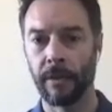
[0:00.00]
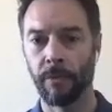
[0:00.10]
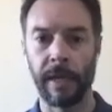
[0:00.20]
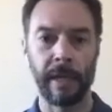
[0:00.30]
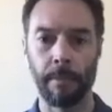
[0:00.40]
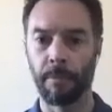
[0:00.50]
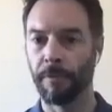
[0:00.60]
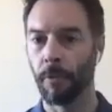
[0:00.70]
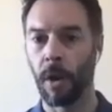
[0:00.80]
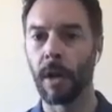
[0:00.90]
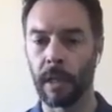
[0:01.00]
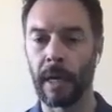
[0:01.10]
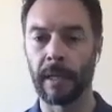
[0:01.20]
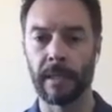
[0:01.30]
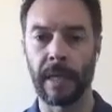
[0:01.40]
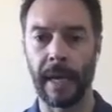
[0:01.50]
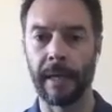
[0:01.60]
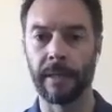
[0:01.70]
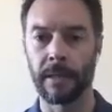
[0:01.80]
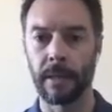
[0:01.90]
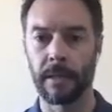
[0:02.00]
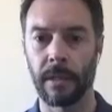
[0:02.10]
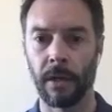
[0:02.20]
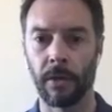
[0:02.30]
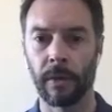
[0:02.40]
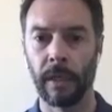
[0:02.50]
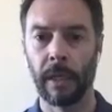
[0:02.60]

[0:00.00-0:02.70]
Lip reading: written up before on a lot of these guys. So